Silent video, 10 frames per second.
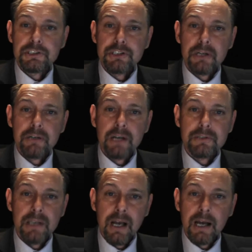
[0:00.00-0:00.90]
and the show
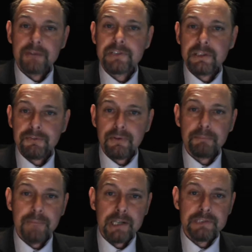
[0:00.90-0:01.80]
goes live to the
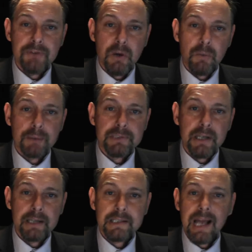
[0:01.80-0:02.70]
front page of our
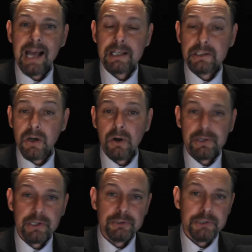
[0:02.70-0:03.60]
website and
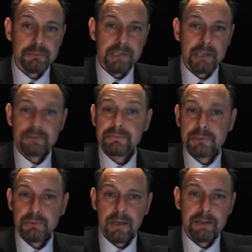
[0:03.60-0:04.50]
our YouTube channel
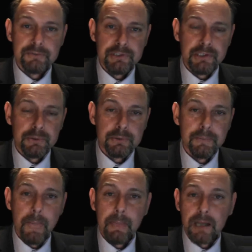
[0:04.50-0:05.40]
from 12
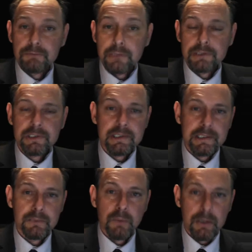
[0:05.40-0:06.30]
noon and runs
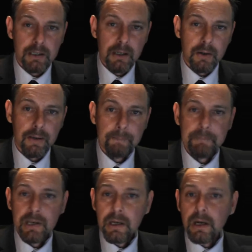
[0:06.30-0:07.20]
until 1 o'clock.
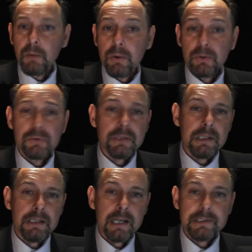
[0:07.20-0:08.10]
We're all
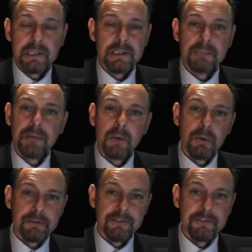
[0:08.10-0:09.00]
done and dusted by
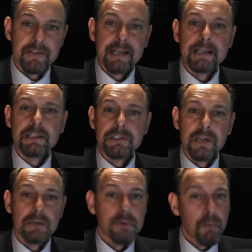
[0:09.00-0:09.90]
1:15,
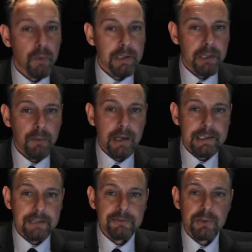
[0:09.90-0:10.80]
so what are you
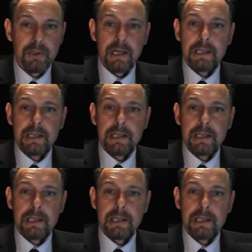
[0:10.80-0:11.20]
waiting for?